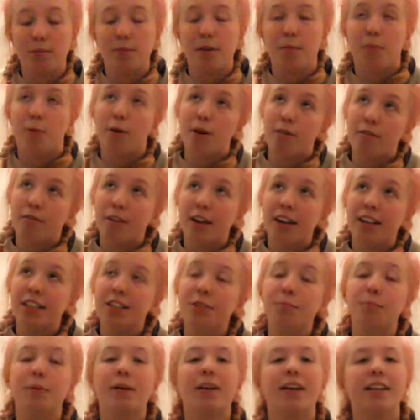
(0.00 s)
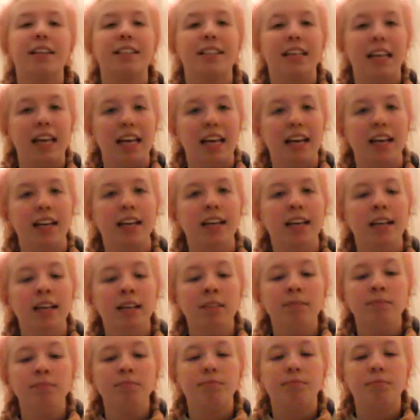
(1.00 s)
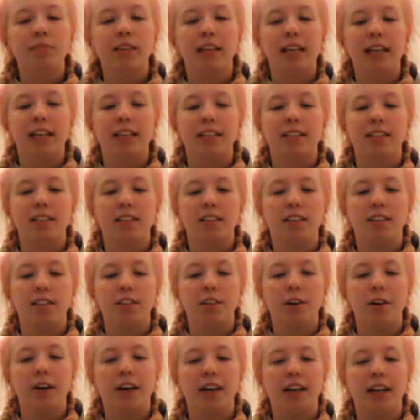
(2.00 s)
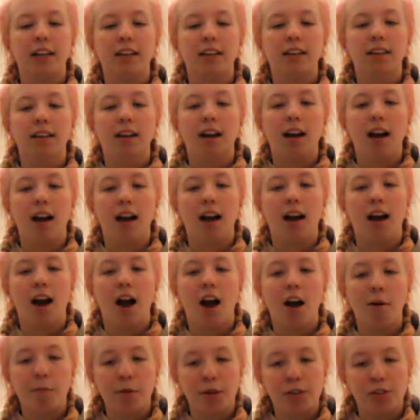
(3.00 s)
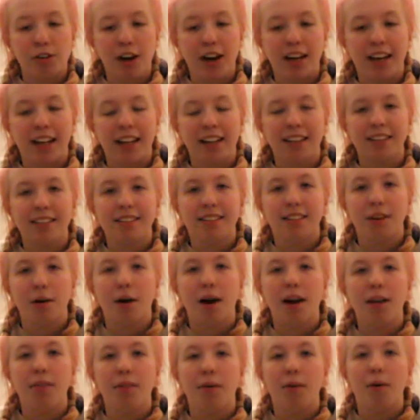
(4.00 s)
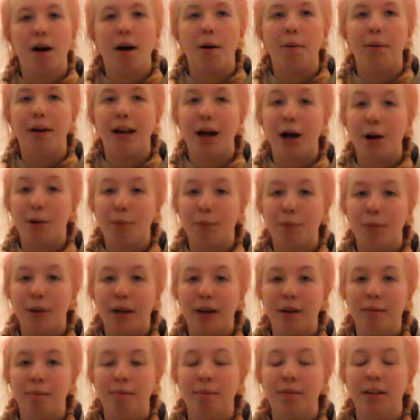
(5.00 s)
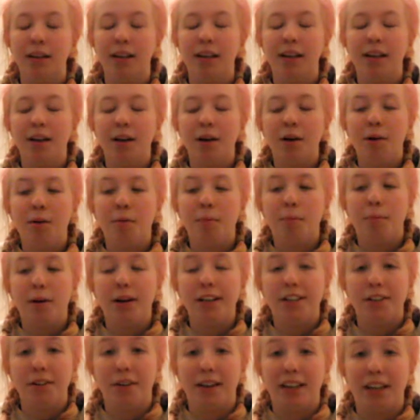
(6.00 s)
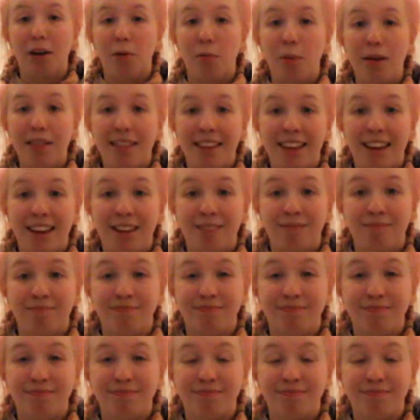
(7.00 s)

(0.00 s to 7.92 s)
with my boyfriend because he is doing army training, so I thought I would help him by doing it with him.